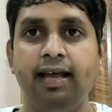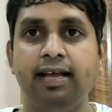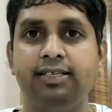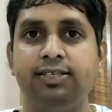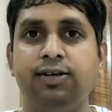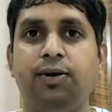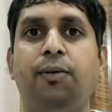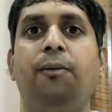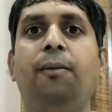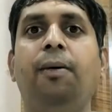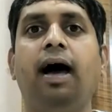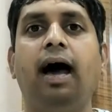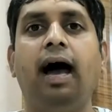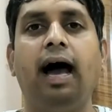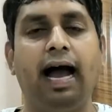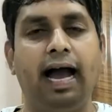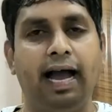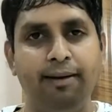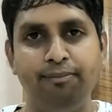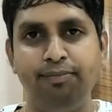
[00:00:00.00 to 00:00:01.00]
So
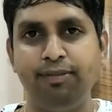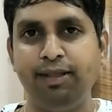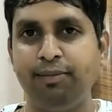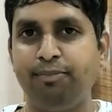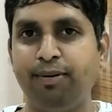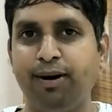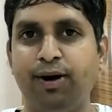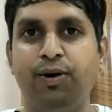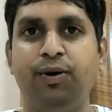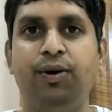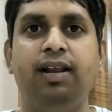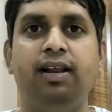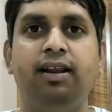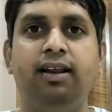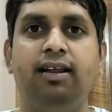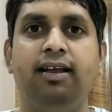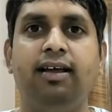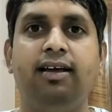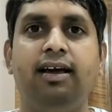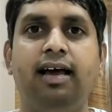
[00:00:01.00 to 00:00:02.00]
I'm Deepak
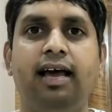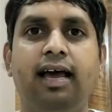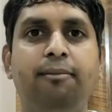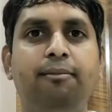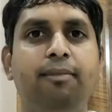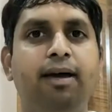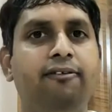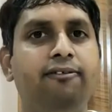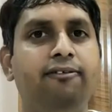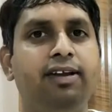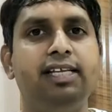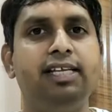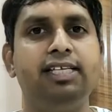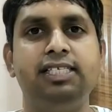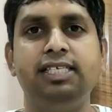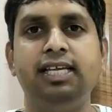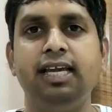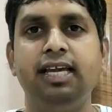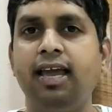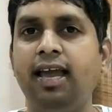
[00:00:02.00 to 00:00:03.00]
Goyal, am having
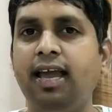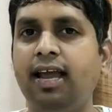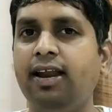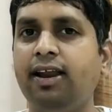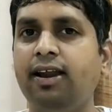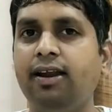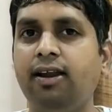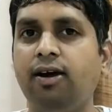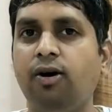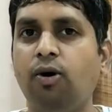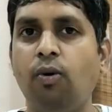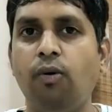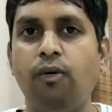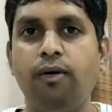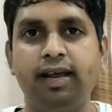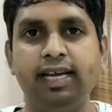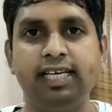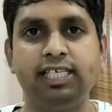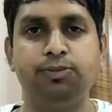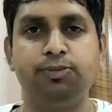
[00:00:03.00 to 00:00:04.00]
decade in
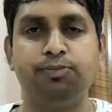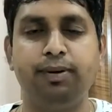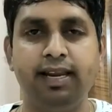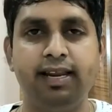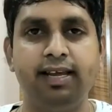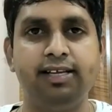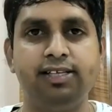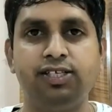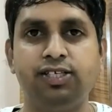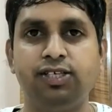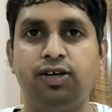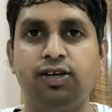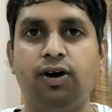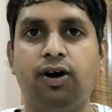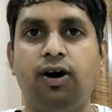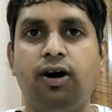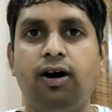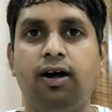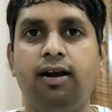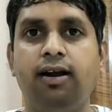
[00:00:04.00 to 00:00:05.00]
over experience
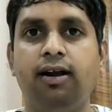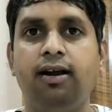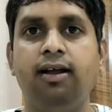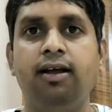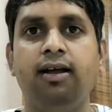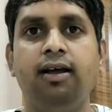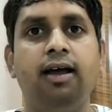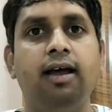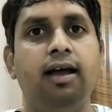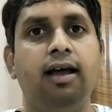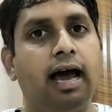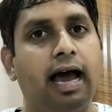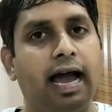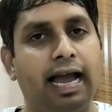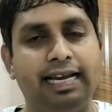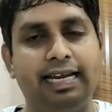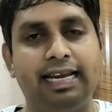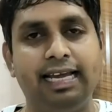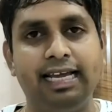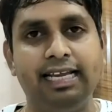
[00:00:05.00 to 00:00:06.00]
on
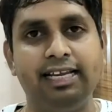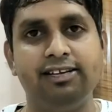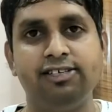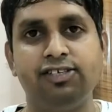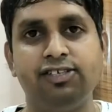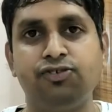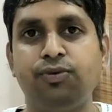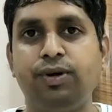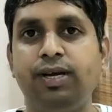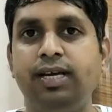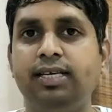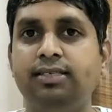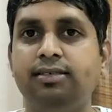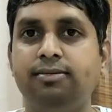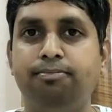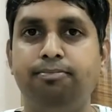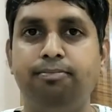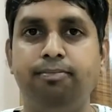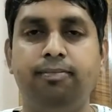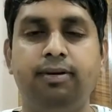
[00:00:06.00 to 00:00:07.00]
IT industries
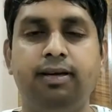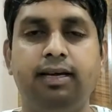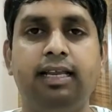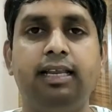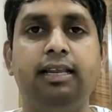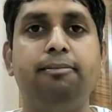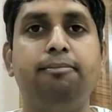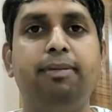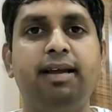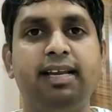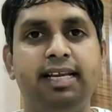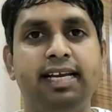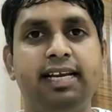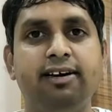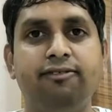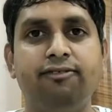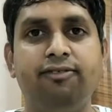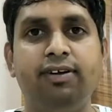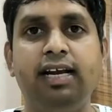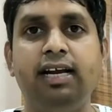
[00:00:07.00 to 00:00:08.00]
in big
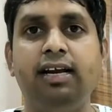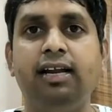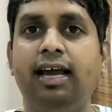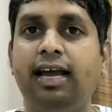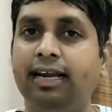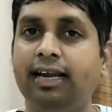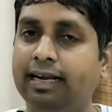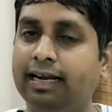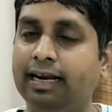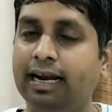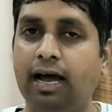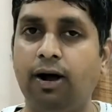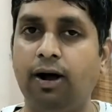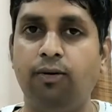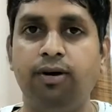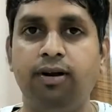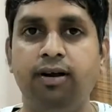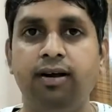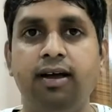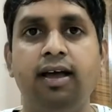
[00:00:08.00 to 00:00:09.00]
data field and
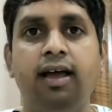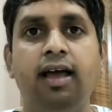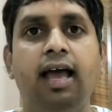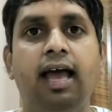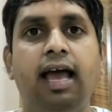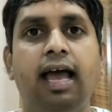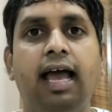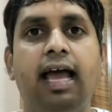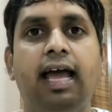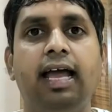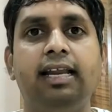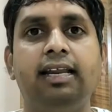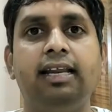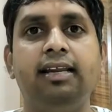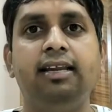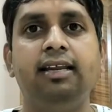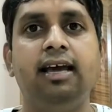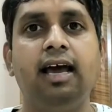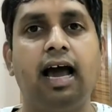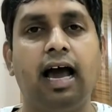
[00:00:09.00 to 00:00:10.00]
cloud.
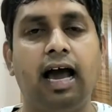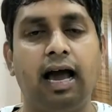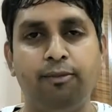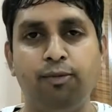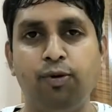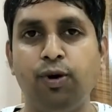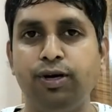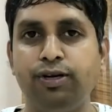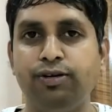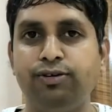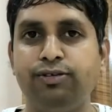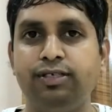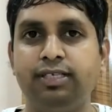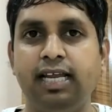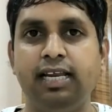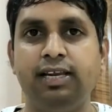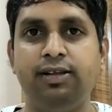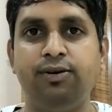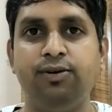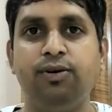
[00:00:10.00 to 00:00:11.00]
And I'm going to
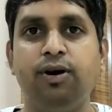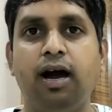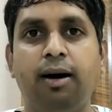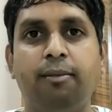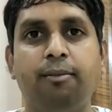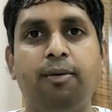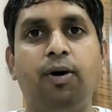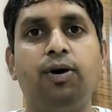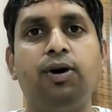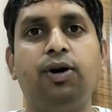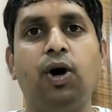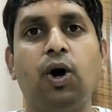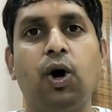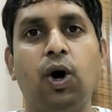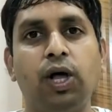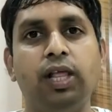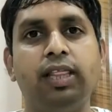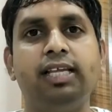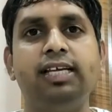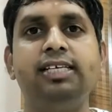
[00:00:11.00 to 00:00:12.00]
tell you about
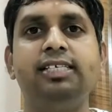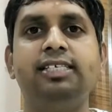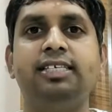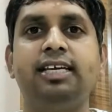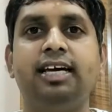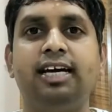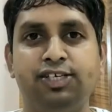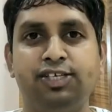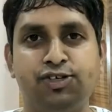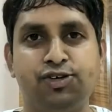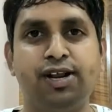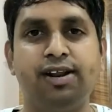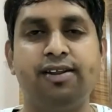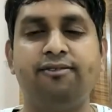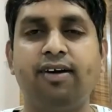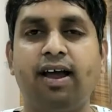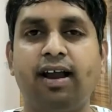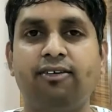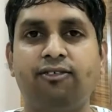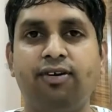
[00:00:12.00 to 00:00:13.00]
all these Azure Data
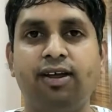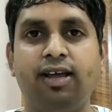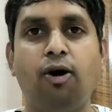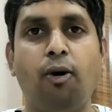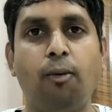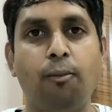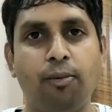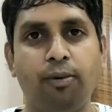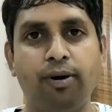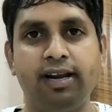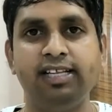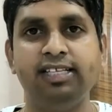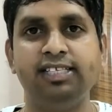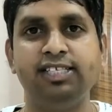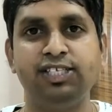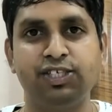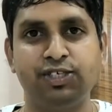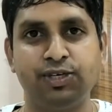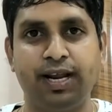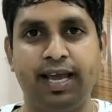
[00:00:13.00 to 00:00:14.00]
Factory
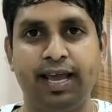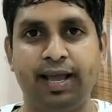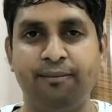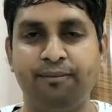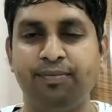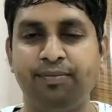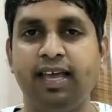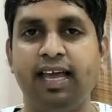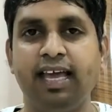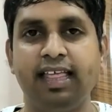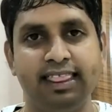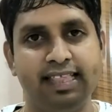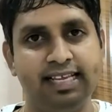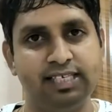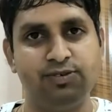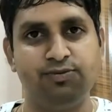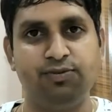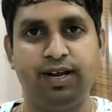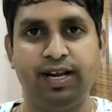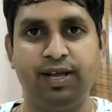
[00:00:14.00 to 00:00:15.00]
components today in
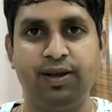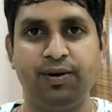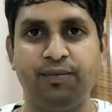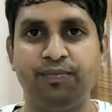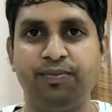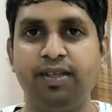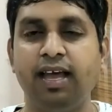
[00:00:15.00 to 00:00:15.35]
this video.